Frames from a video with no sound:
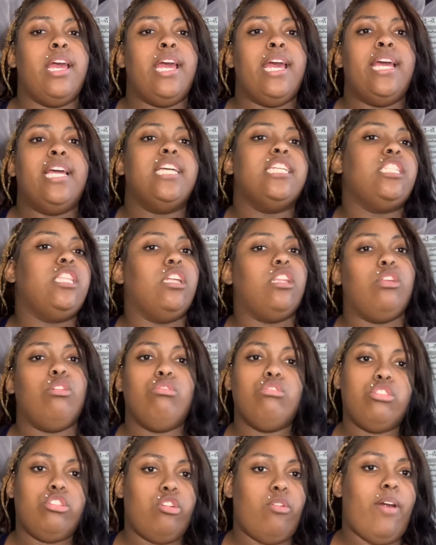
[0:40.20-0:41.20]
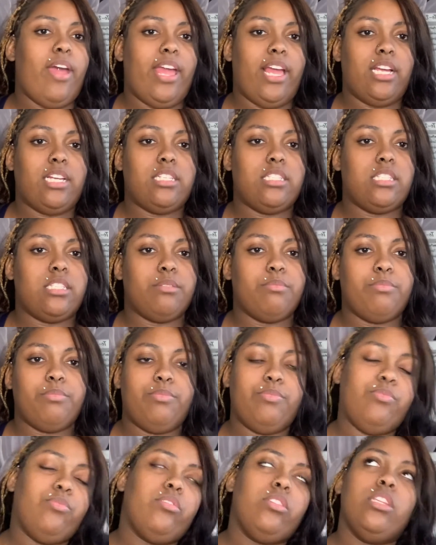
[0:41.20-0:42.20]
his delusional ex.
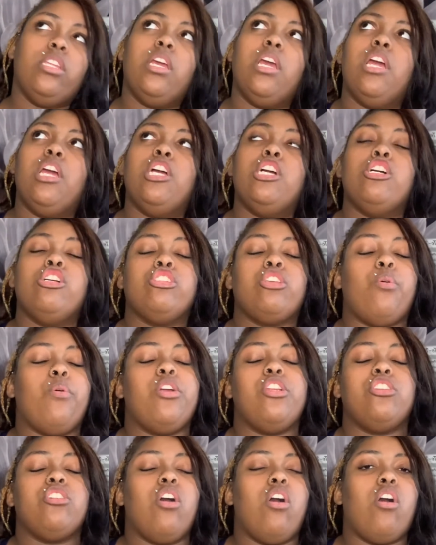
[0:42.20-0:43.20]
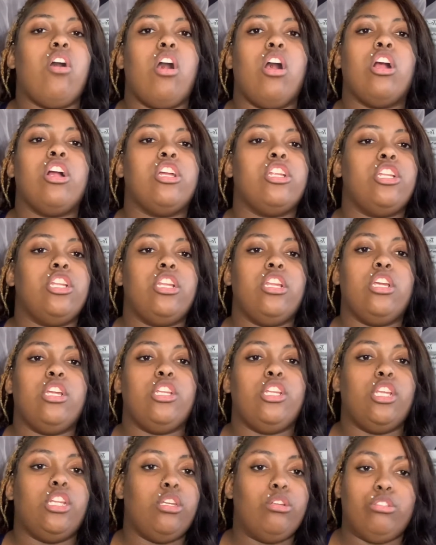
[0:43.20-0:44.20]
So we're just gonna call her
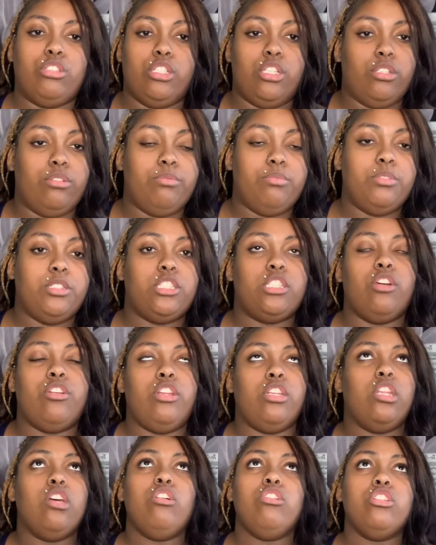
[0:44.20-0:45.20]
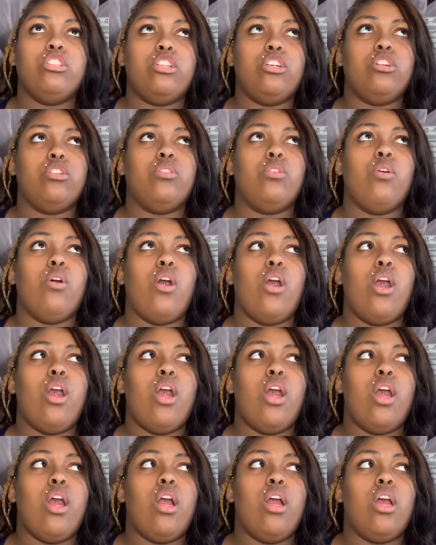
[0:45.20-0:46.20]
Delusional. So Delusional
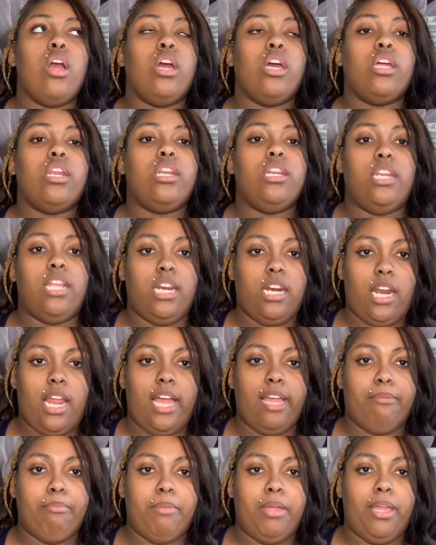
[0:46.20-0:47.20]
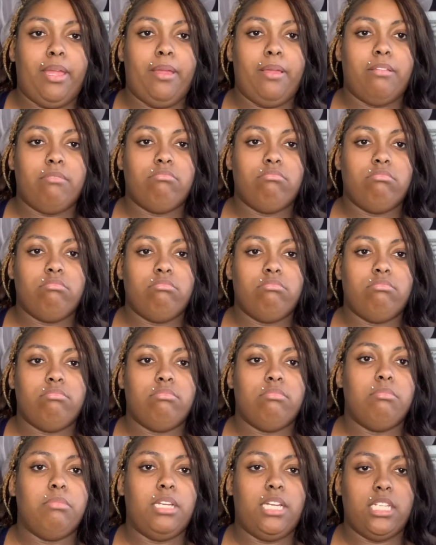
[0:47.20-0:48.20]
didn't like me
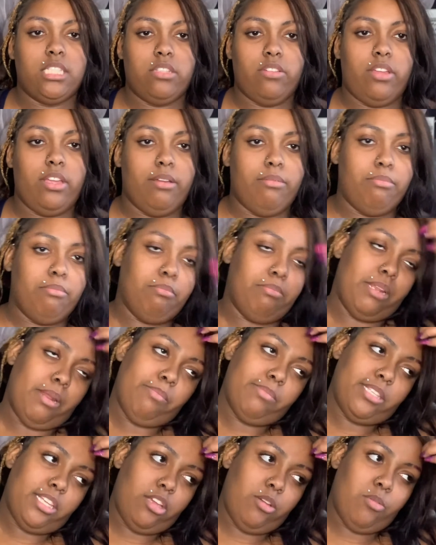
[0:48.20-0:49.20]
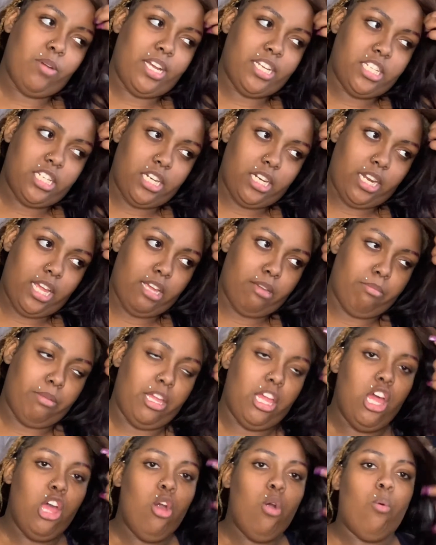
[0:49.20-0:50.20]
because of him. But let me tell you why she didn't like
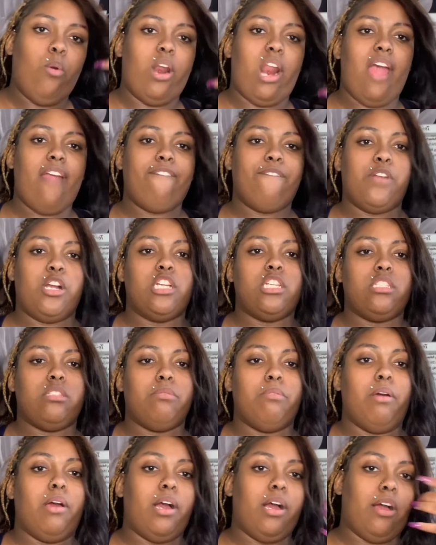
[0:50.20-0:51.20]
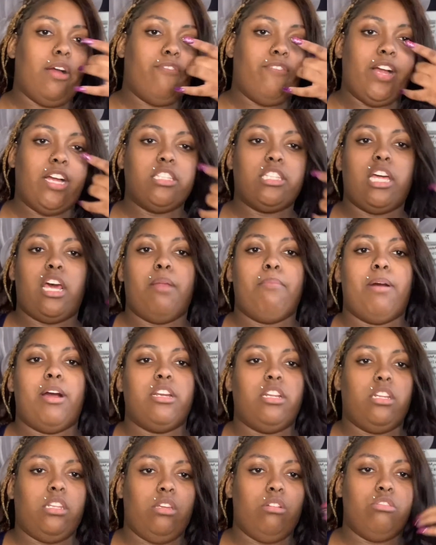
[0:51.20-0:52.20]
me. When I first found out about
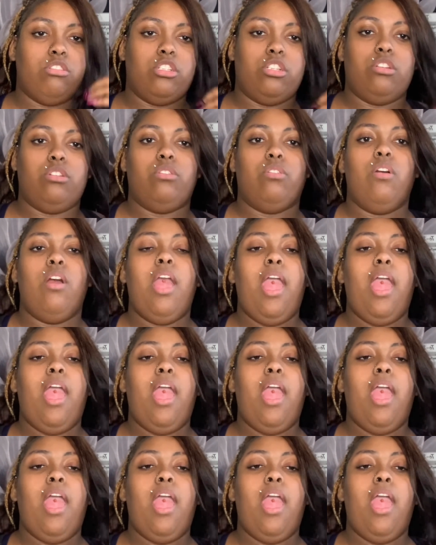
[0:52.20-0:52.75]
Delusional,